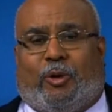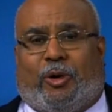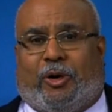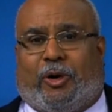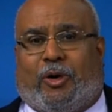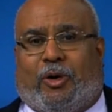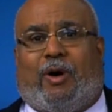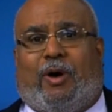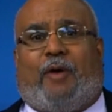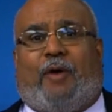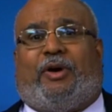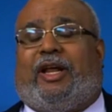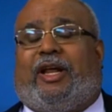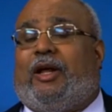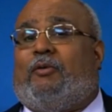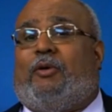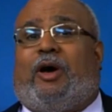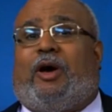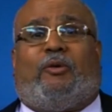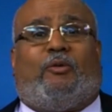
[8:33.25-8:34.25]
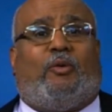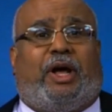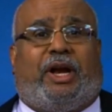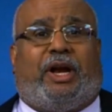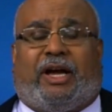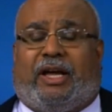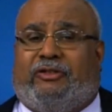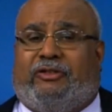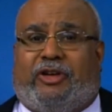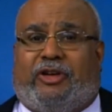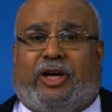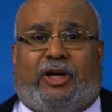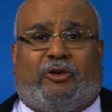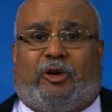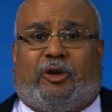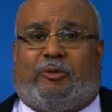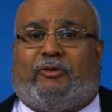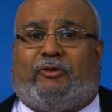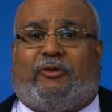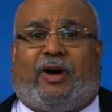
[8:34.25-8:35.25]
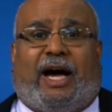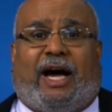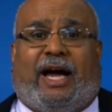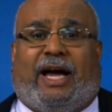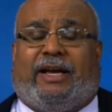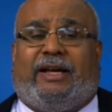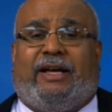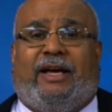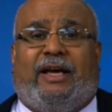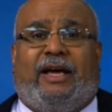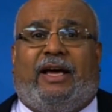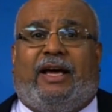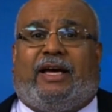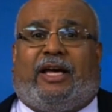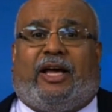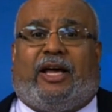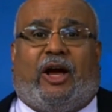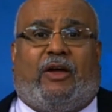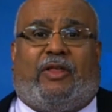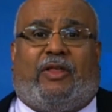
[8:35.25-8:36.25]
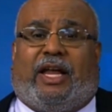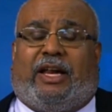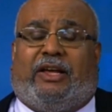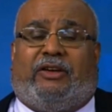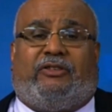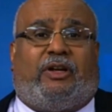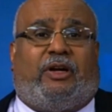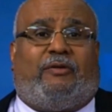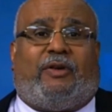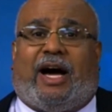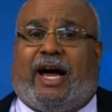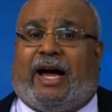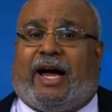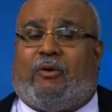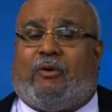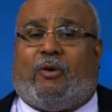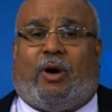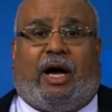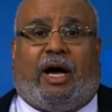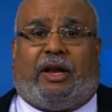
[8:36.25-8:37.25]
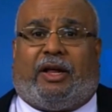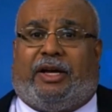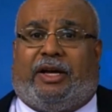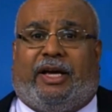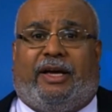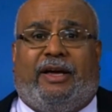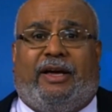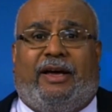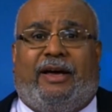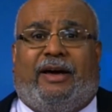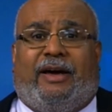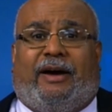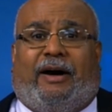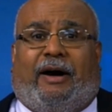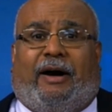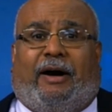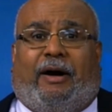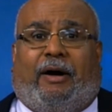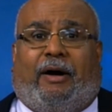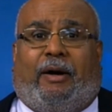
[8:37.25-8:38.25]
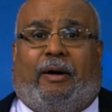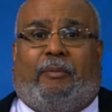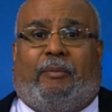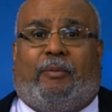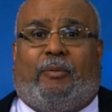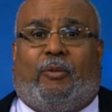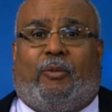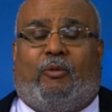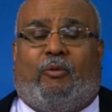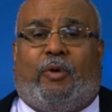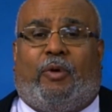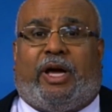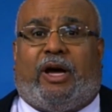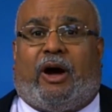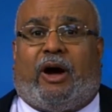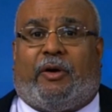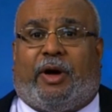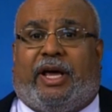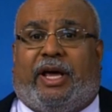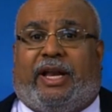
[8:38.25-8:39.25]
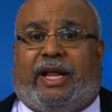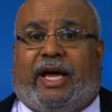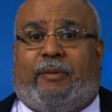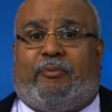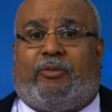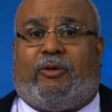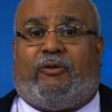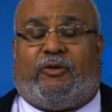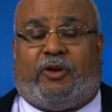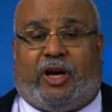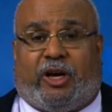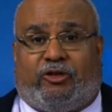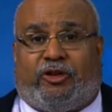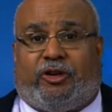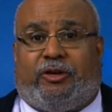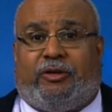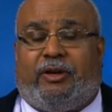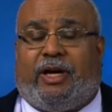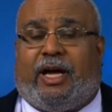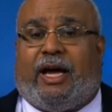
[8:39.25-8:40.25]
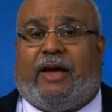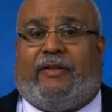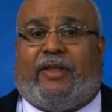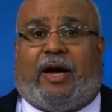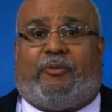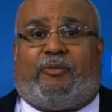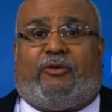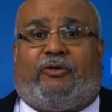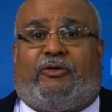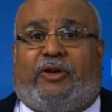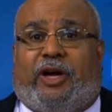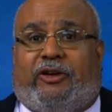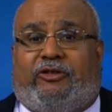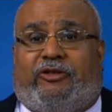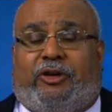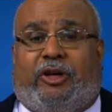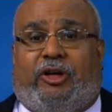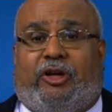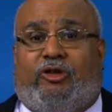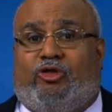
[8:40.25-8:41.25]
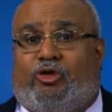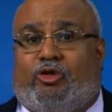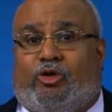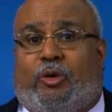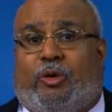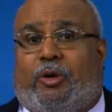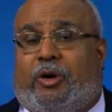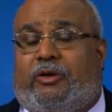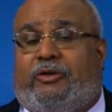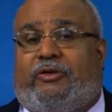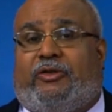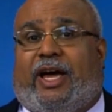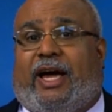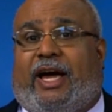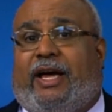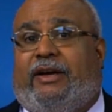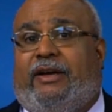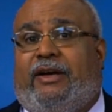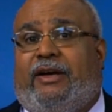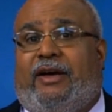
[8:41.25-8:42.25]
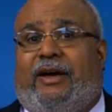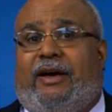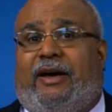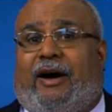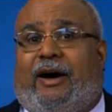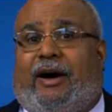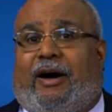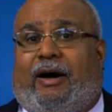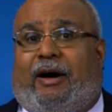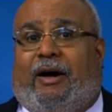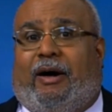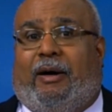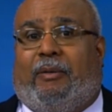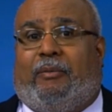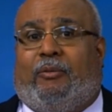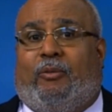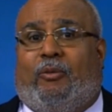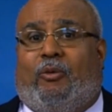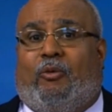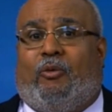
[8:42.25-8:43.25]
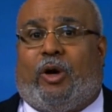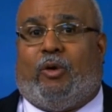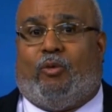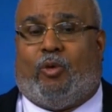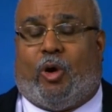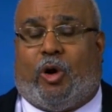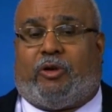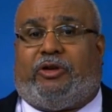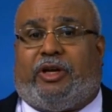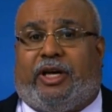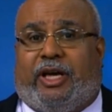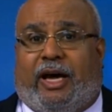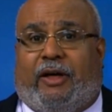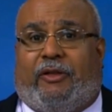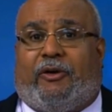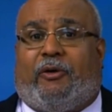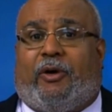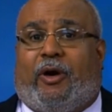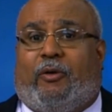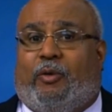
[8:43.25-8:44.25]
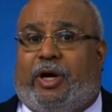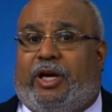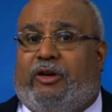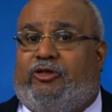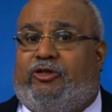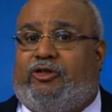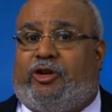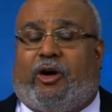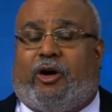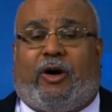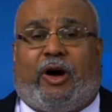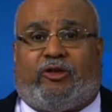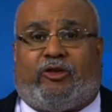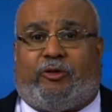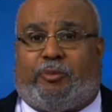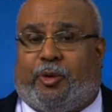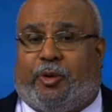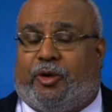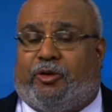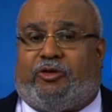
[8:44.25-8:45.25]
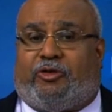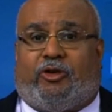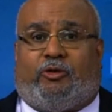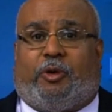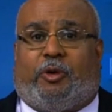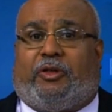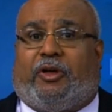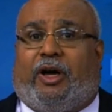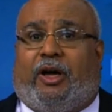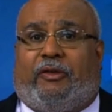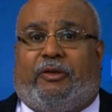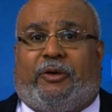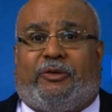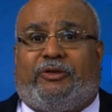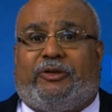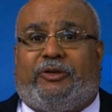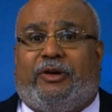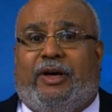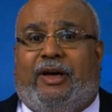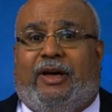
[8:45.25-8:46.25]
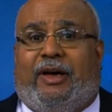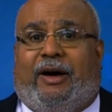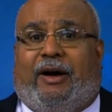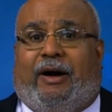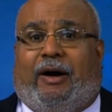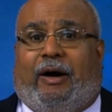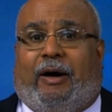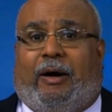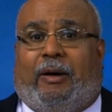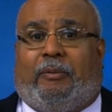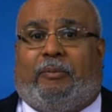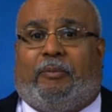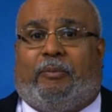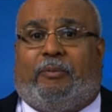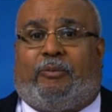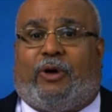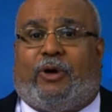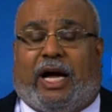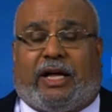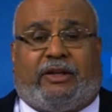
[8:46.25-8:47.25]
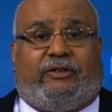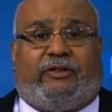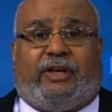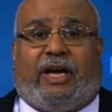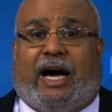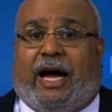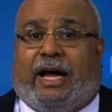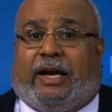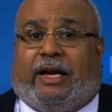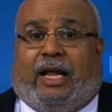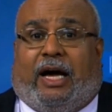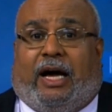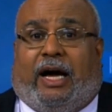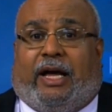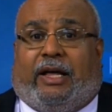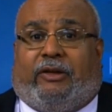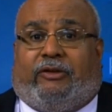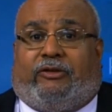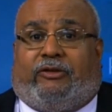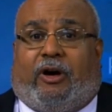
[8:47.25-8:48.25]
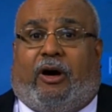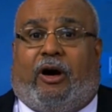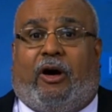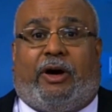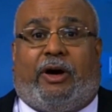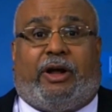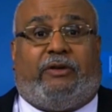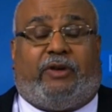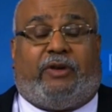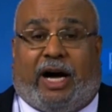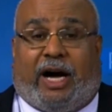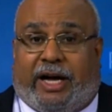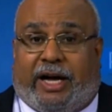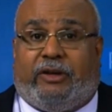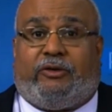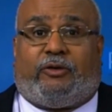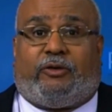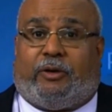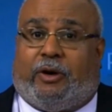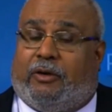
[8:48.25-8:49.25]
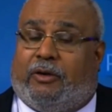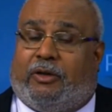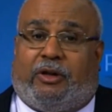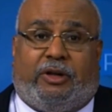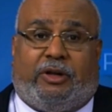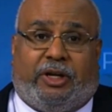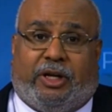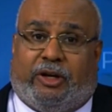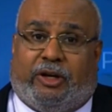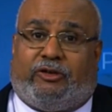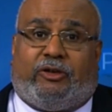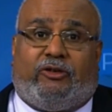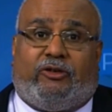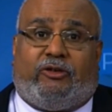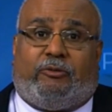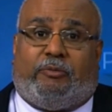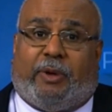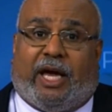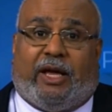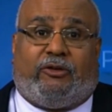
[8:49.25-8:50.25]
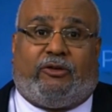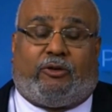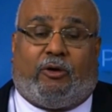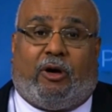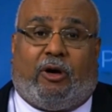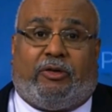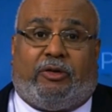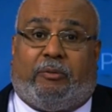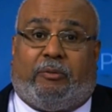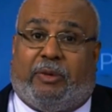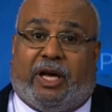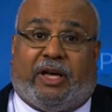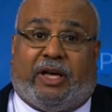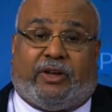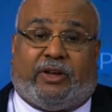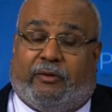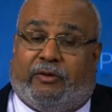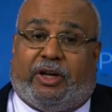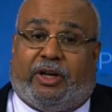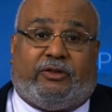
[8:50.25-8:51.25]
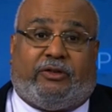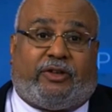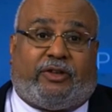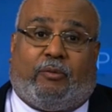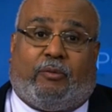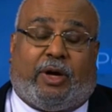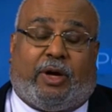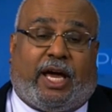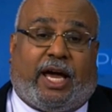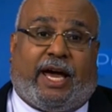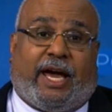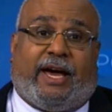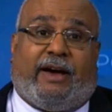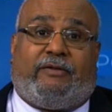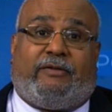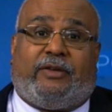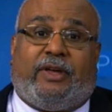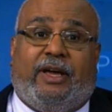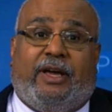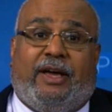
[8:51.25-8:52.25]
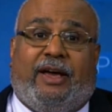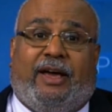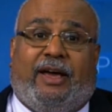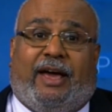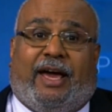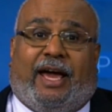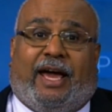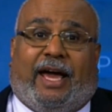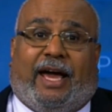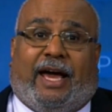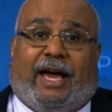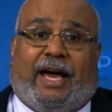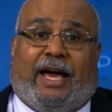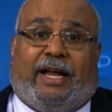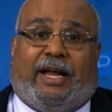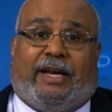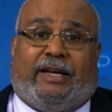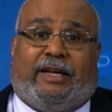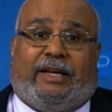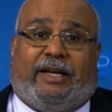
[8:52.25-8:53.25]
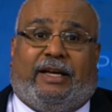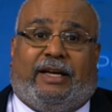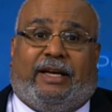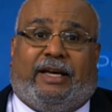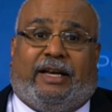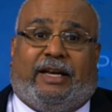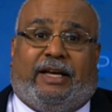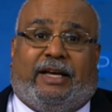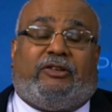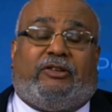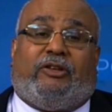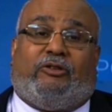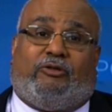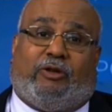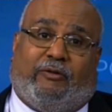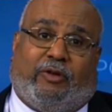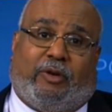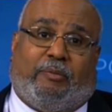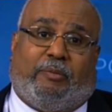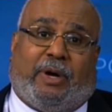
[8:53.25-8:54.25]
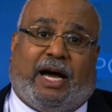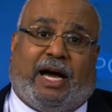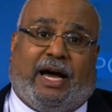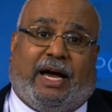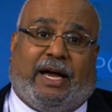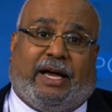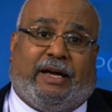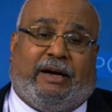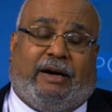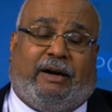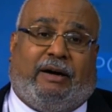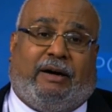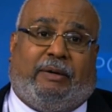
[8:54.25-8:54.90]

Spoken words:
work? Why would anyone want to continue to provide care that isn't of high quality? We are in a profession, and that profession ensures that we work together and we share our experiences with others. Practice guidelines are advice for other clinicians based on the best evidence that we have. And it isn't driven by